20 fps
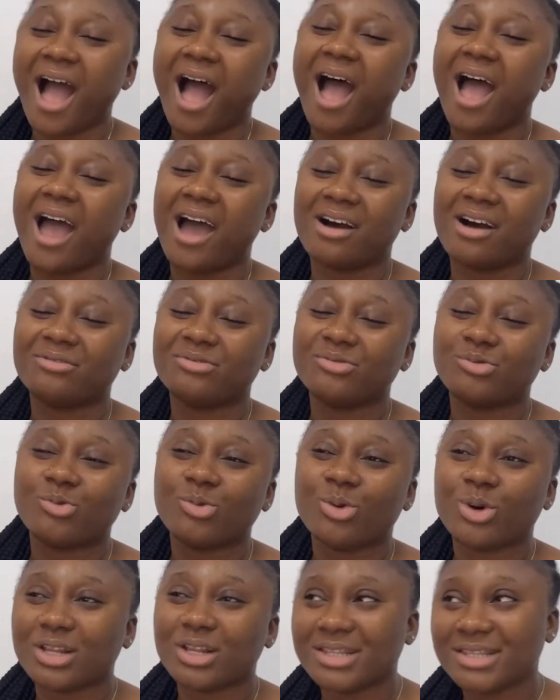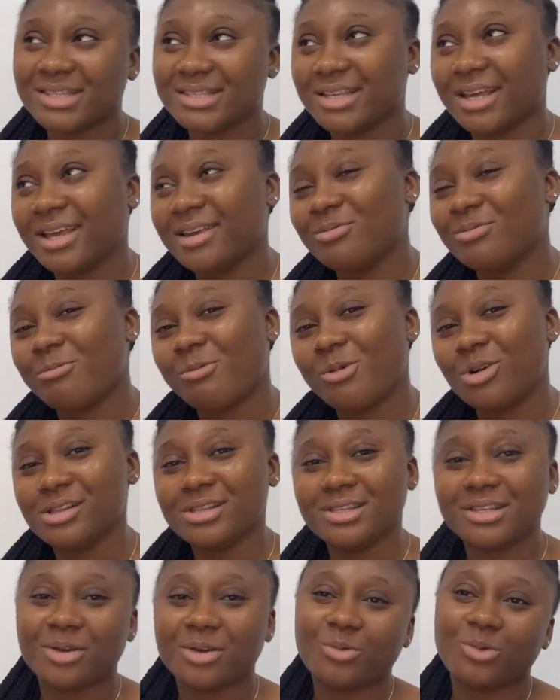i have wanted
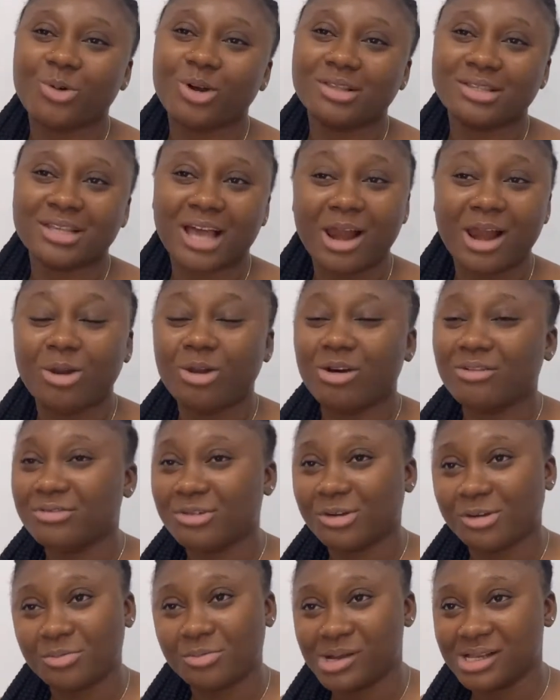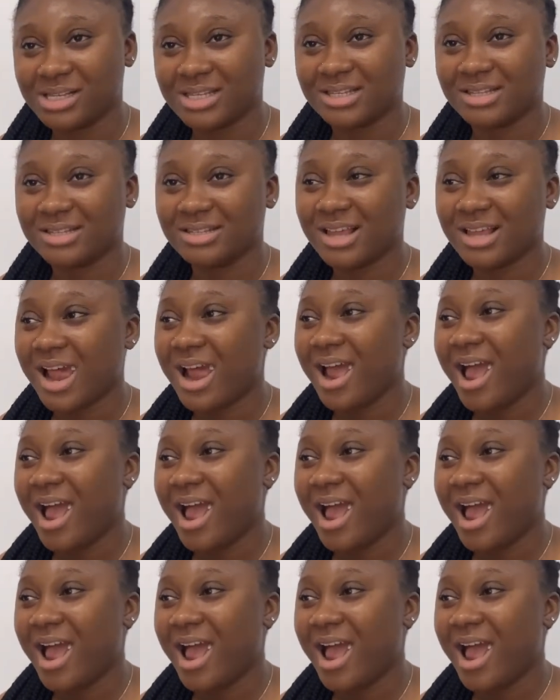wanted wanted i love vlogmases